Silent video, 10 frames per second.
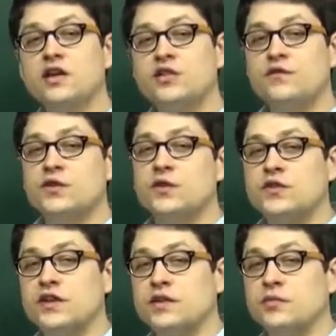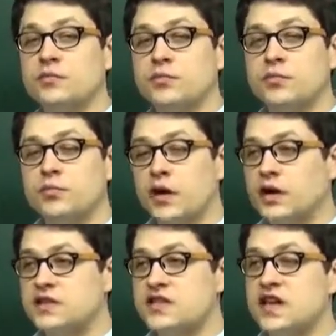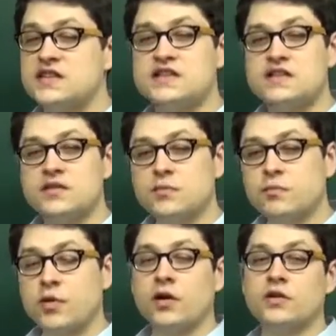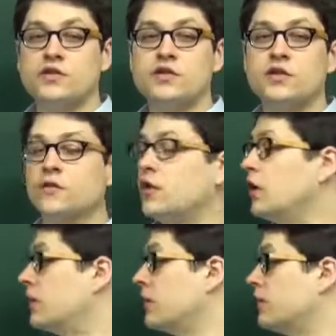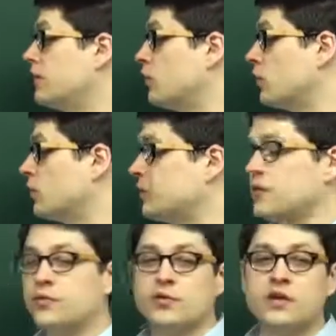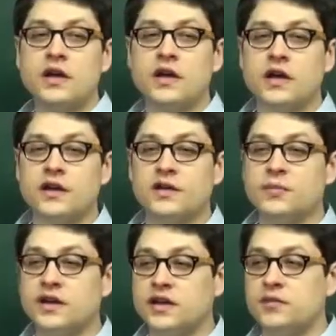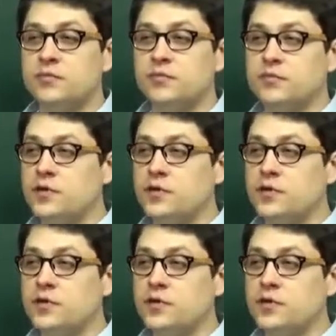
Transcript: confusing uh, test part uh, for people, um, it can.